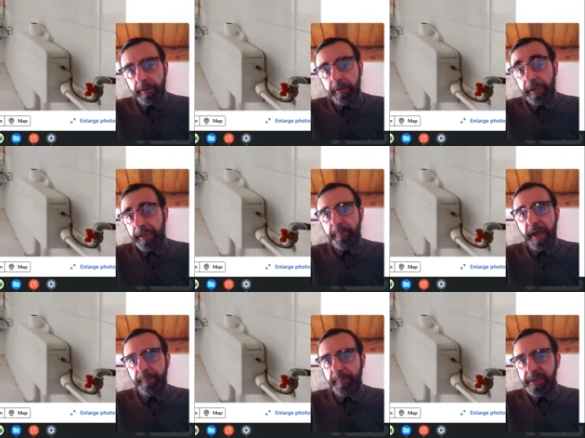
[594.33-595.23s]
it
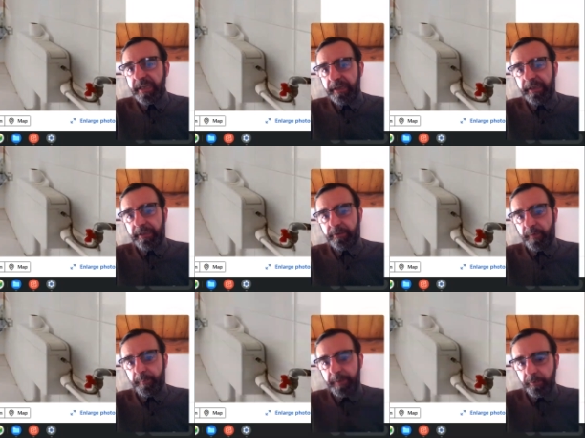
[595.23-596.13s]
might be in need of
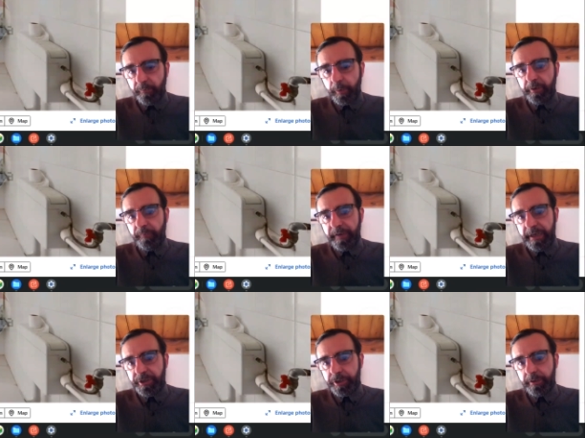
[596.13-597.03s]
a bit of
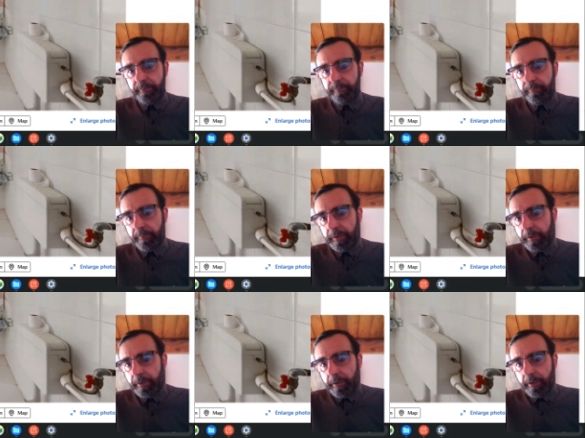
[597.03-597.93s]
renovation.
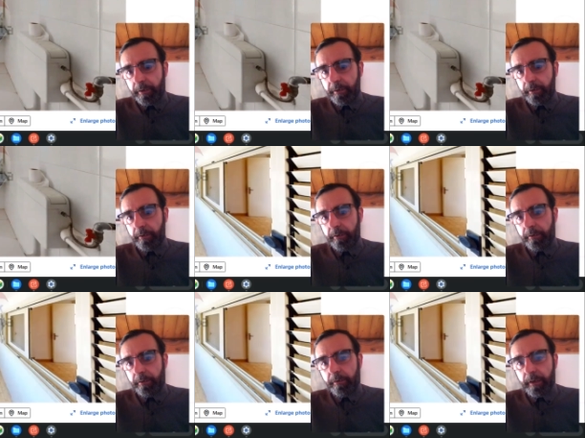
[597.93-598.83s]

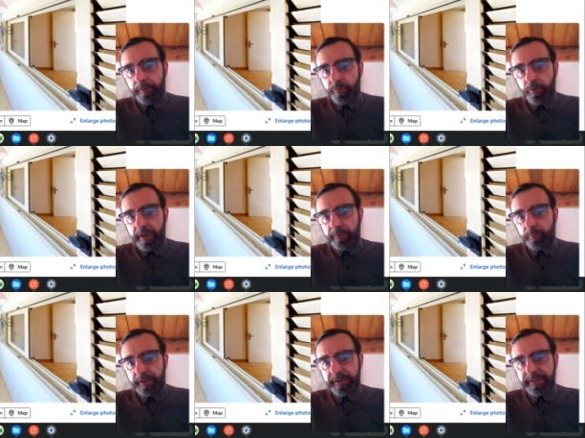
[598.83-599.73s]
I'm trying
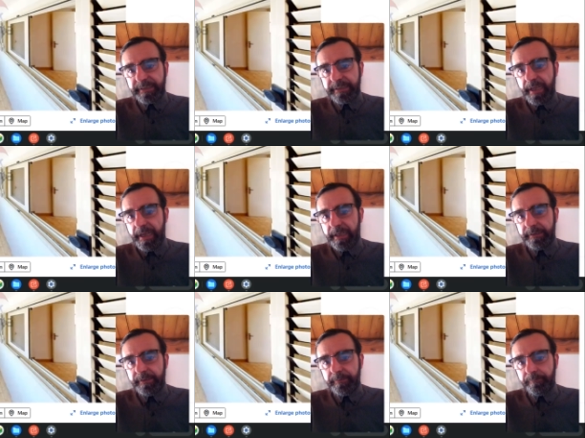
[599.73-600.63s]
to
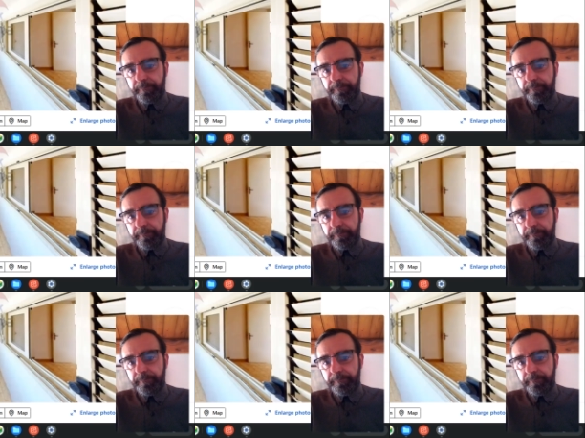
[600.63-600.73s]
understand.